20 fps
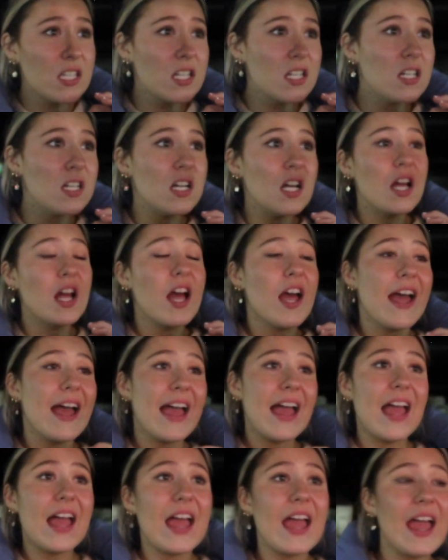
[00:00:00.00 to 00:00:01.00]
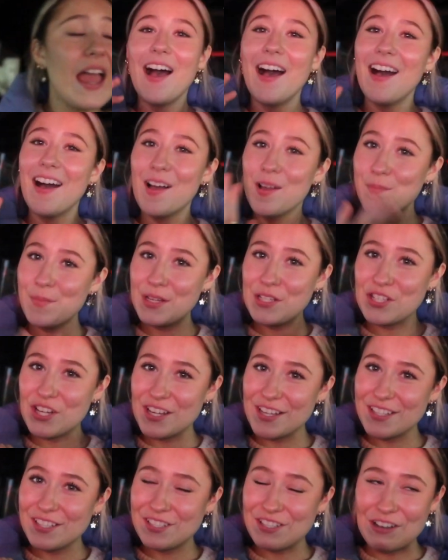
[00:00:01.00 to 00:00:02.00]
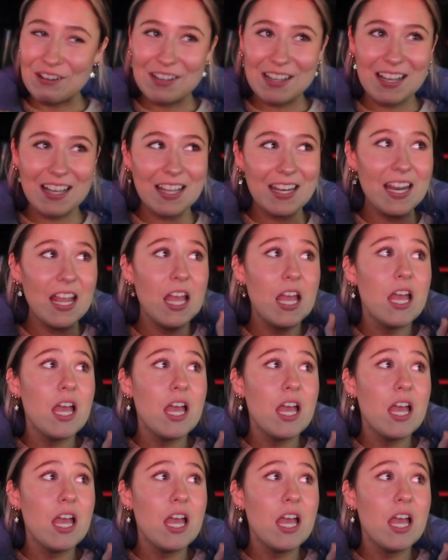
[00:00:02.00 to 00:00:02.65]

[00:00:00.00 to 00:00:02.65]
Yeah, was pretty tore oh, my drink is so good.